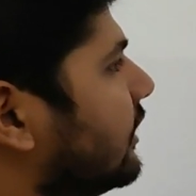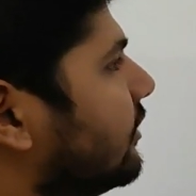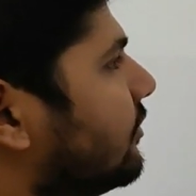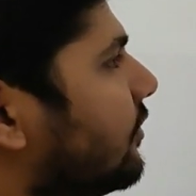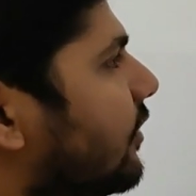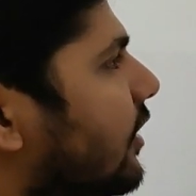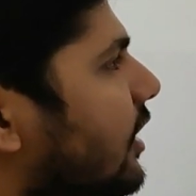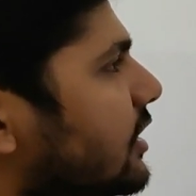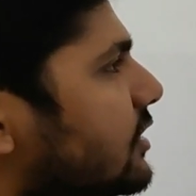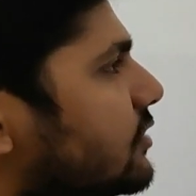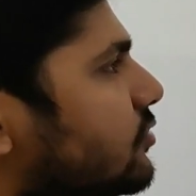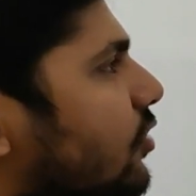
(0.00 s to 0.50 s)
the
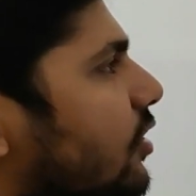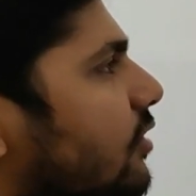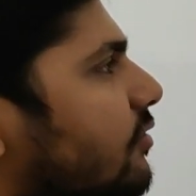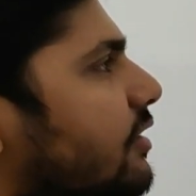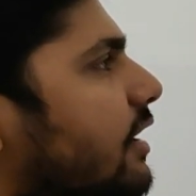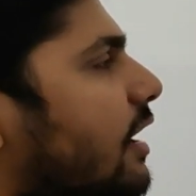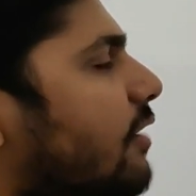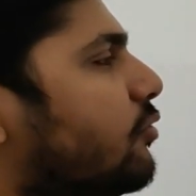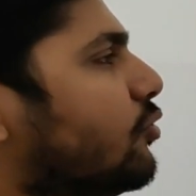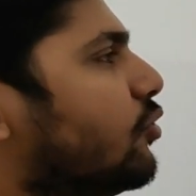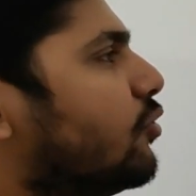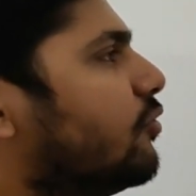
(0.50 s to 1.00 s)
first one, we
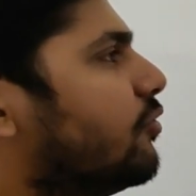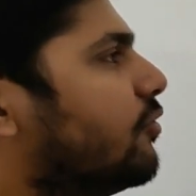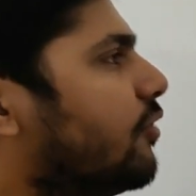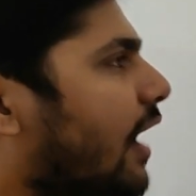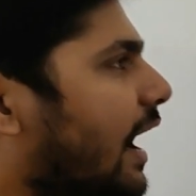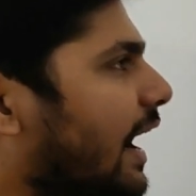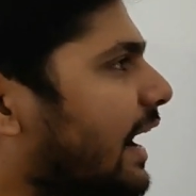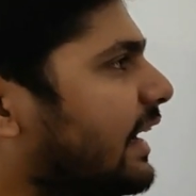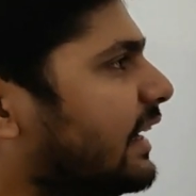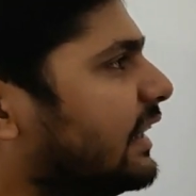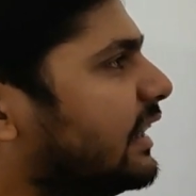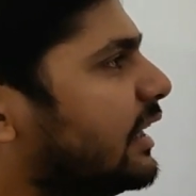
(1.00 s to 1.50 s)
have to
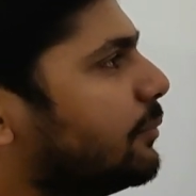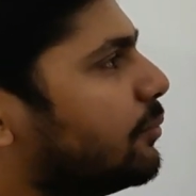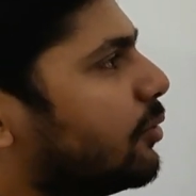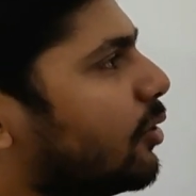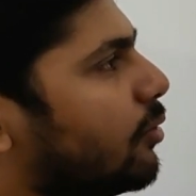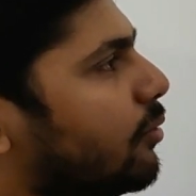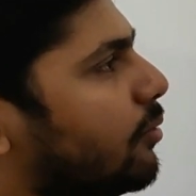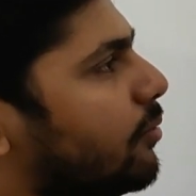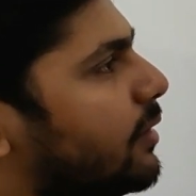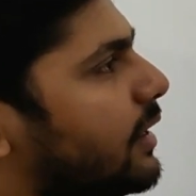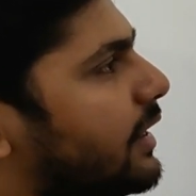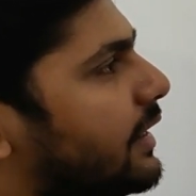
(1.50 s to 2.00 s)
find the
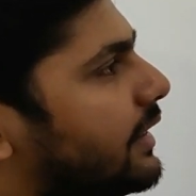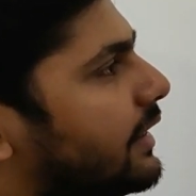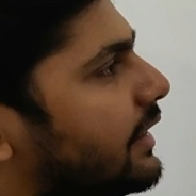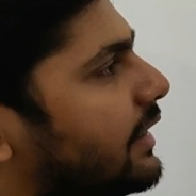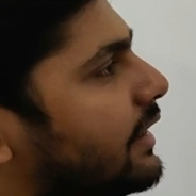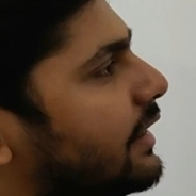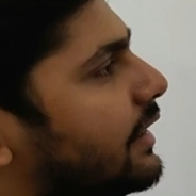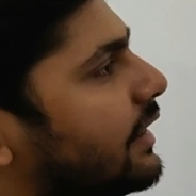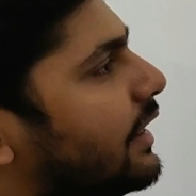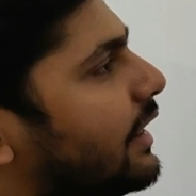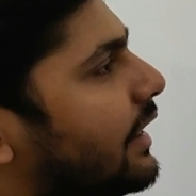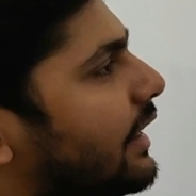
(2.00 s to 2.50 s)

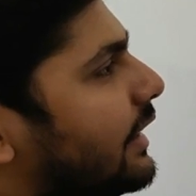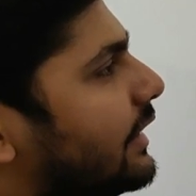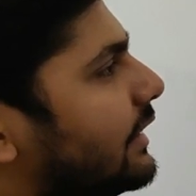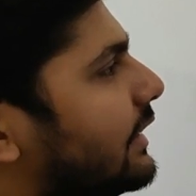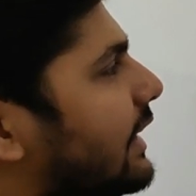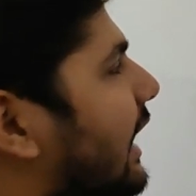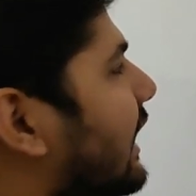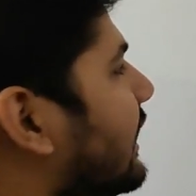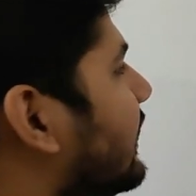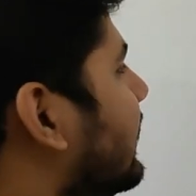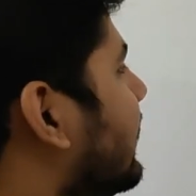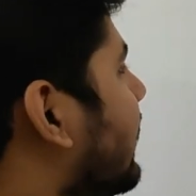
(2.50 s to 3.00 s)
probability
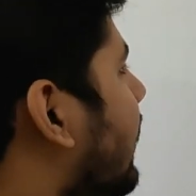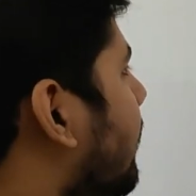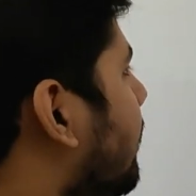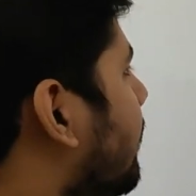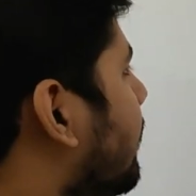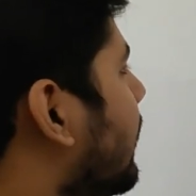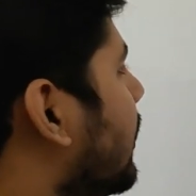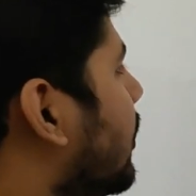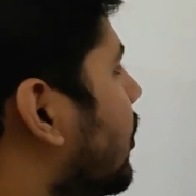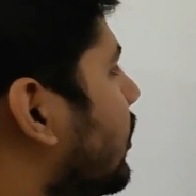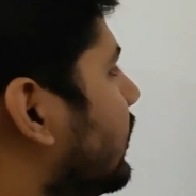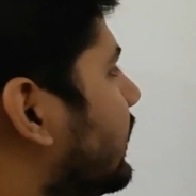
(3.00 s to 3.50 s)
that the
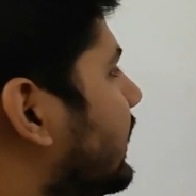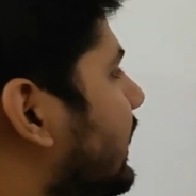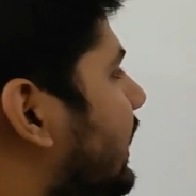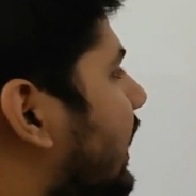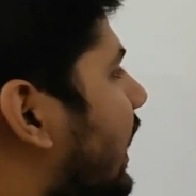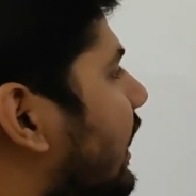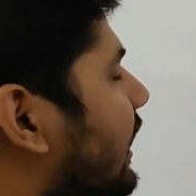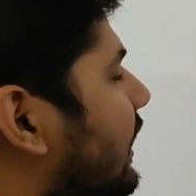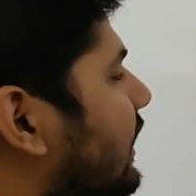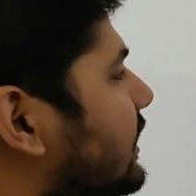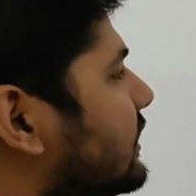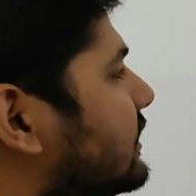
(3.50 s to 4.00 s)
number on the
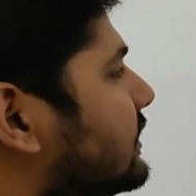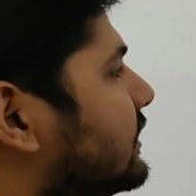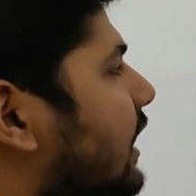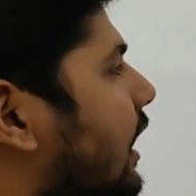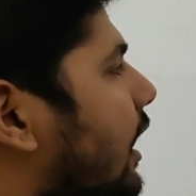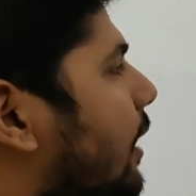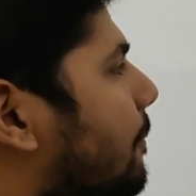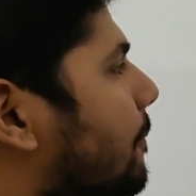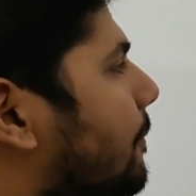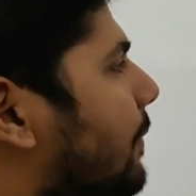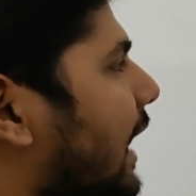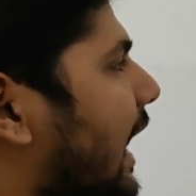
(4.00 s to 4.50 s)
card is
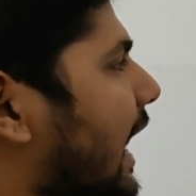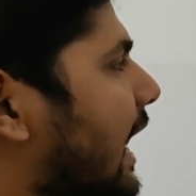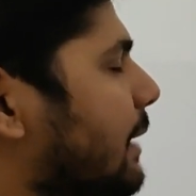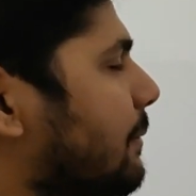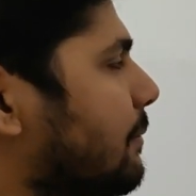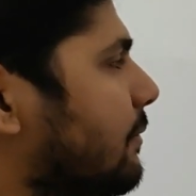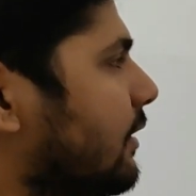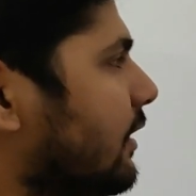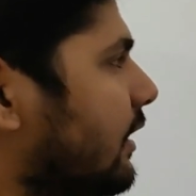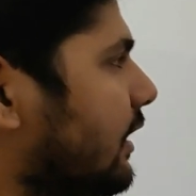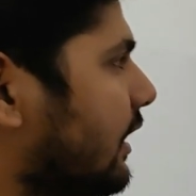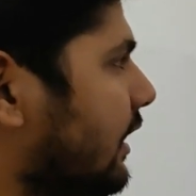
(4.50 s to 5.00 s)
a
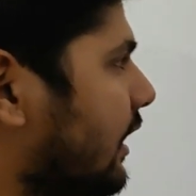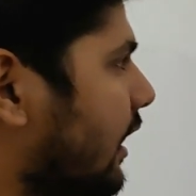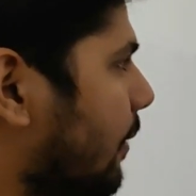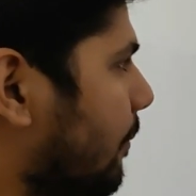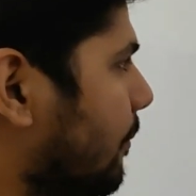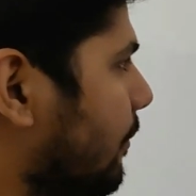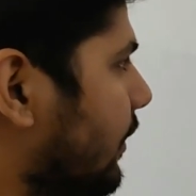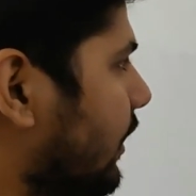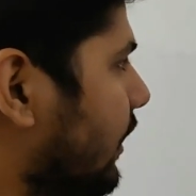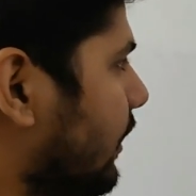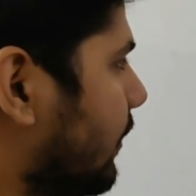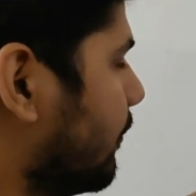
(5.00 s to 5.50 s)
prime
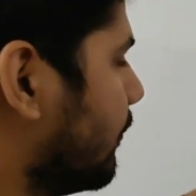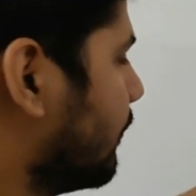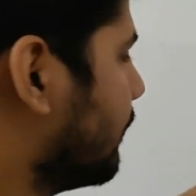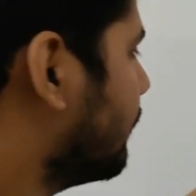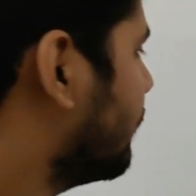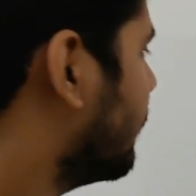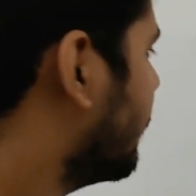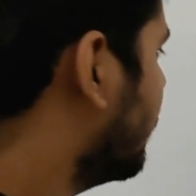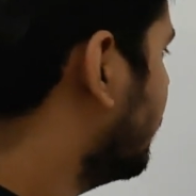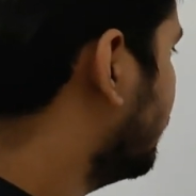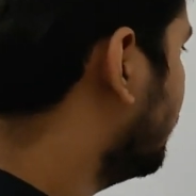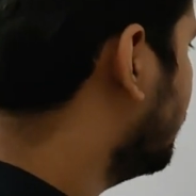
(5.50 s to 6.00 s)
number.
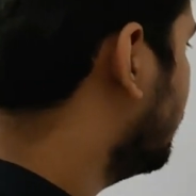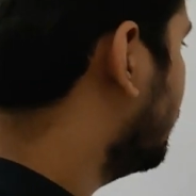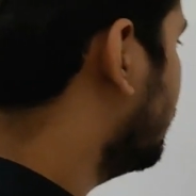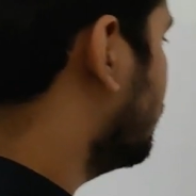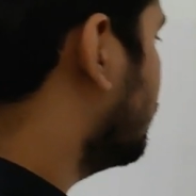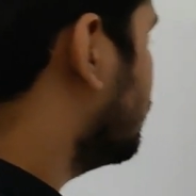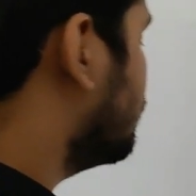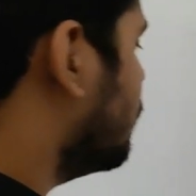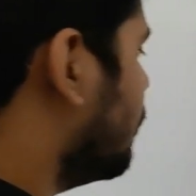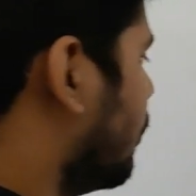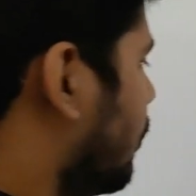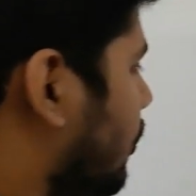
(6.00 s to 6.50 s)

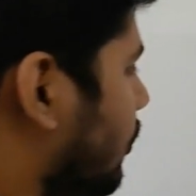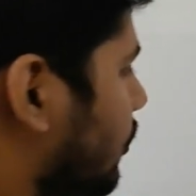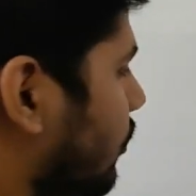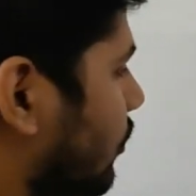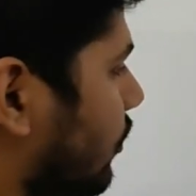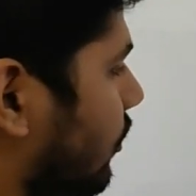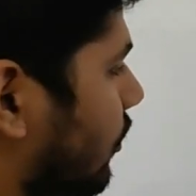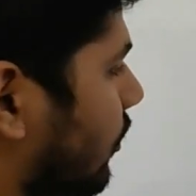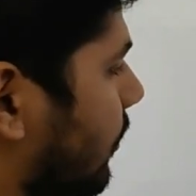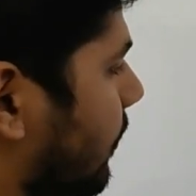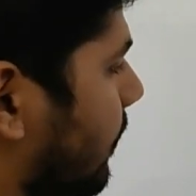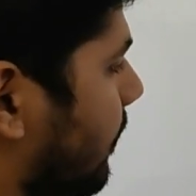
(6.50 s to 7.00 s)

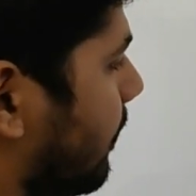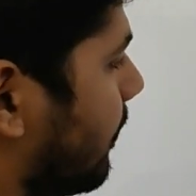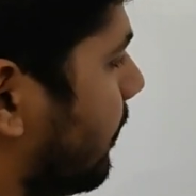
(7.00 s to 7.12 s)
So,